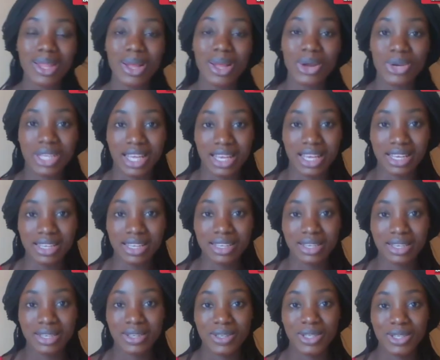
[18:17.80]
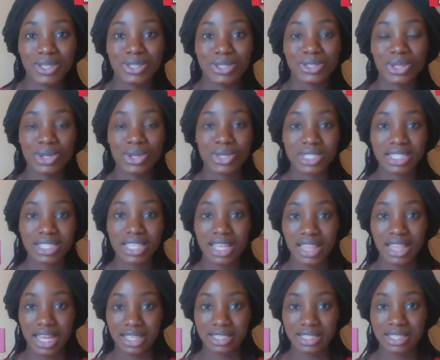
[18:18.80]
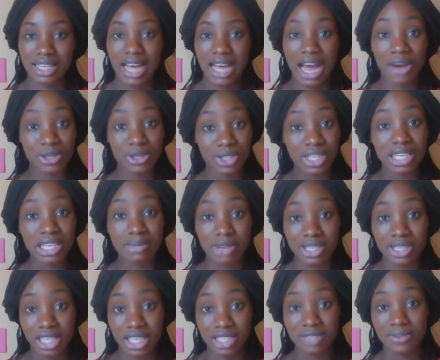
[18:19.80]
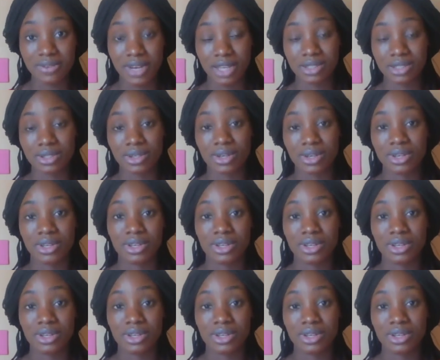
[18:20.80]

Okay, so you see that I was talking about the age factor.